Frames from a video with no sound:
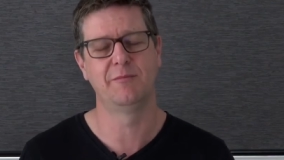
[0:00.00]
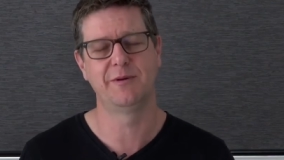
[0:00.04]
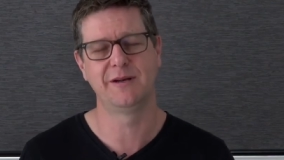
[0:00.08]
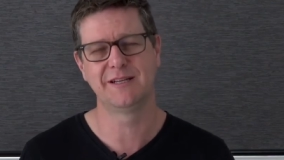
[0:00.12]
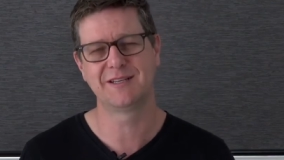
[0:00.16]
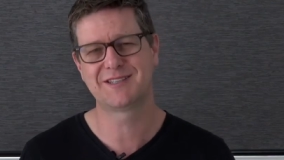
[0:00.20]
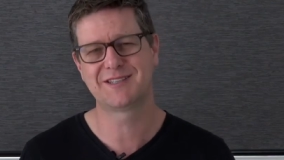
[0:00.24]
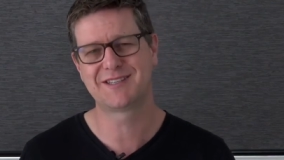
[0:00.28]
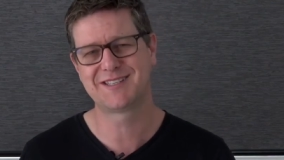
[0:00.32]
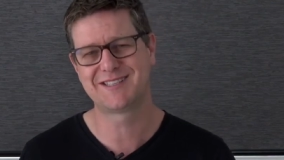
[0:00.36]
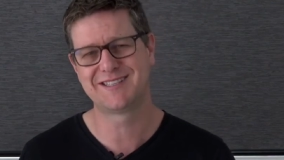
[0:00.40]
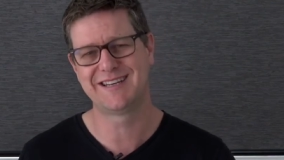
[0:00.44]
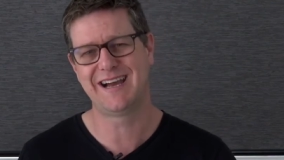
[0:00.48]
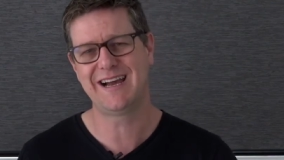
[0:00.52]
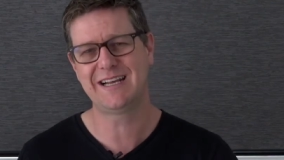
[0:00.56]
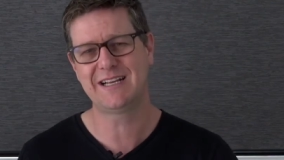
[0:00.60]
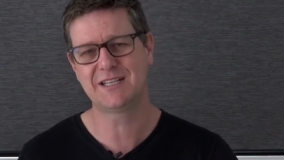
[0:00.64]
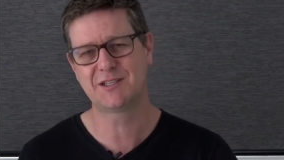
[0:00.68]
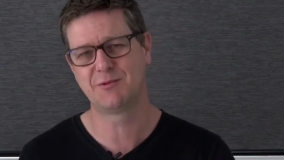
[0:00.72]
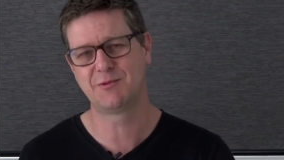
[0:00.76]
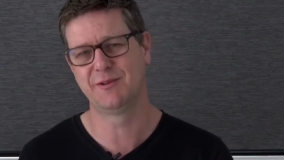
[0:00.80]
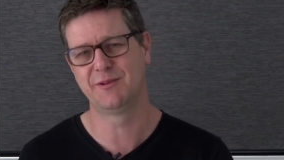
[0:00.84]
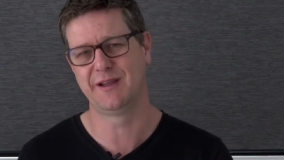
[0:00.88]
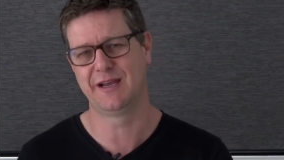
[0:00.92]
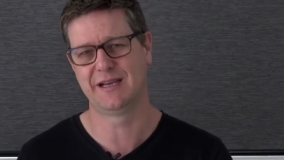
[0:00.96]
But it
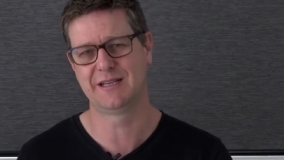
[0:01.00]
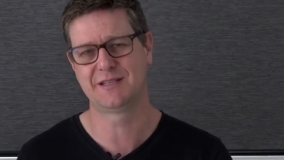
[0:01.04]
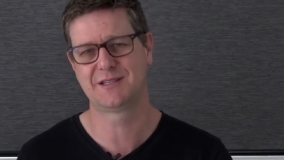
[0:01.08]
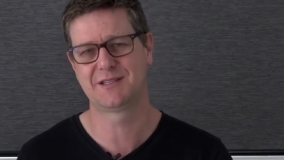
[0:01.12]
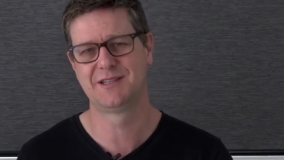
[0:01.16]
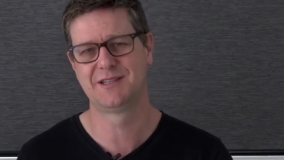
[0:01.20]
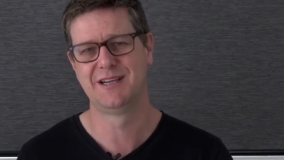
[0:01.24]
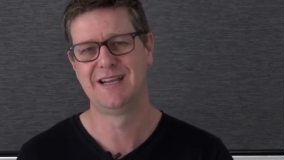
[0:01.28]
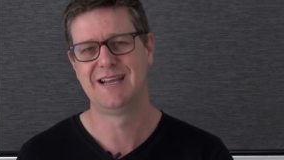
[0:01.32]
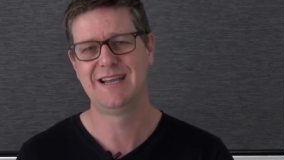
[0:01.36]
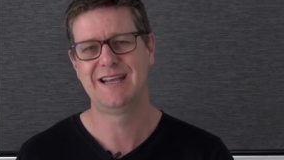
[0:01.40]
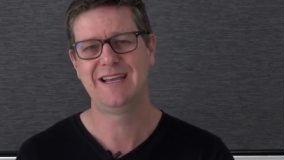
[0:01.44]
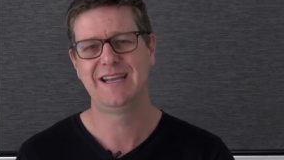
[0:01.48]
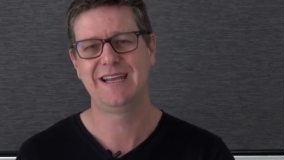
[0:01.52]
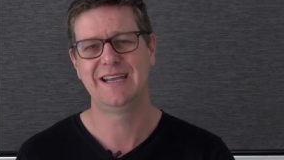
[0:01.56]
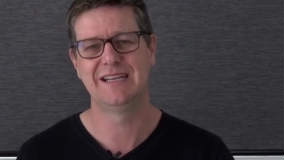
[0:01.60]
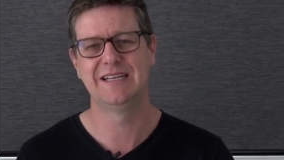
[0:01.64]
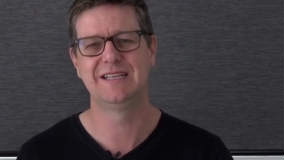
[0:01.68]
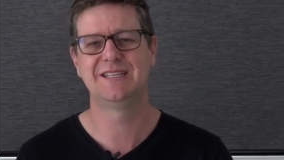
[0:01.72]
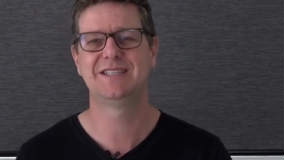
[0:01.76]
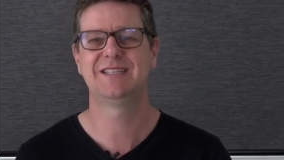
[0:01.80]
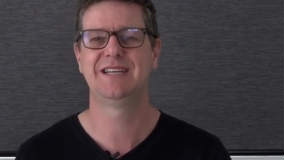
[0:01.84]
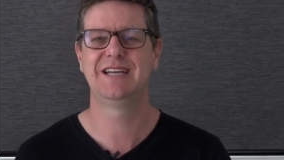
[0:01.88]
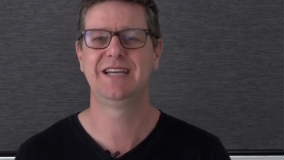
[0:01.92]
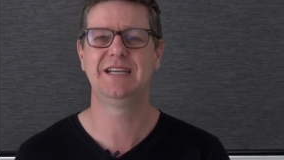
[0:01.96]
starts with us
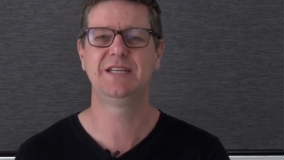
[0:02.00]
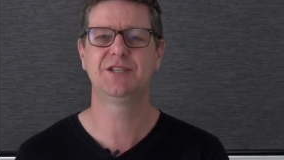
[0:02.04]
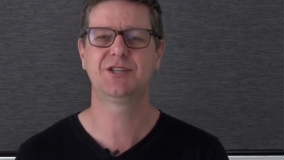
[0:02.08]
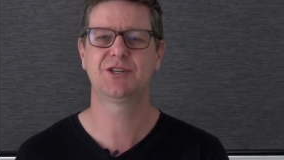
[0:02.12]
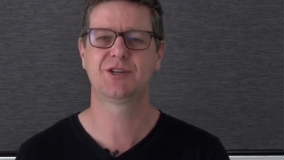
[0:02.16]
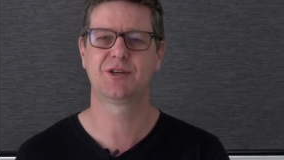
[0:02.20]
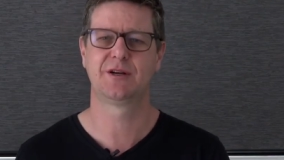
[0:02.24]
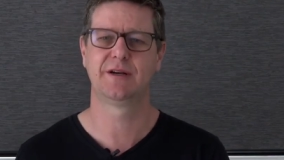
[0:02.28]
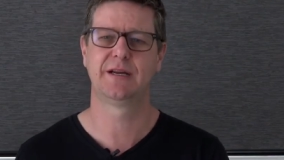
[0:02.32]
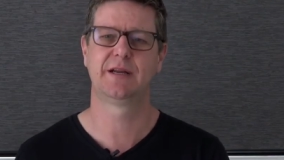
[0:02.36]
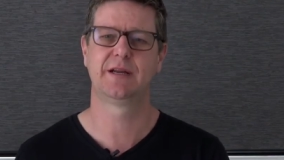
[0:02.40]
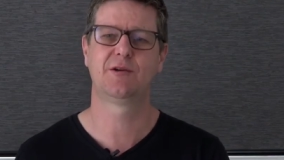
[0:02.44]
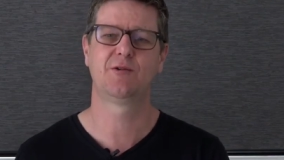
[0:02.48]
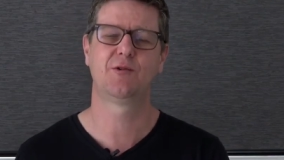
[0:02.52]
intentionally